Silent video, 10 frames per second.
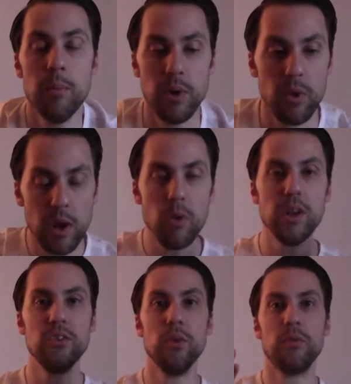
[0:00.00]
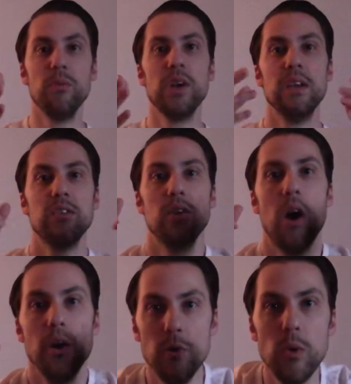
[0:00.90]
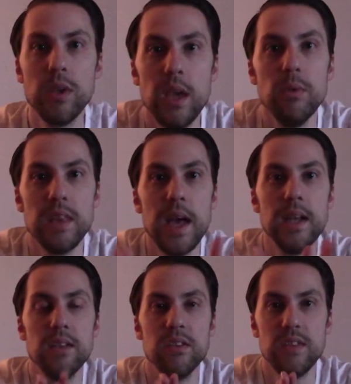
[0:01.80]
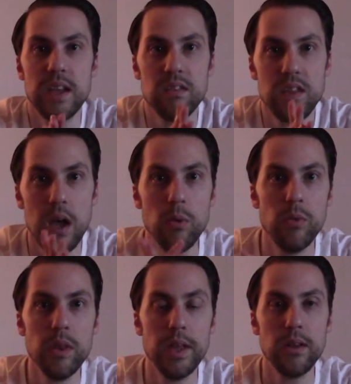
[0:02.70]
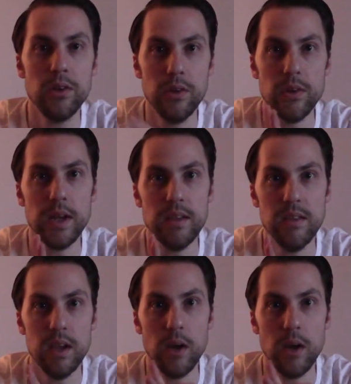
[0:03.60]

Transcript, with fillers: But what I wanted to know from you guys are, are you okay with that? Does that sound like a good idea?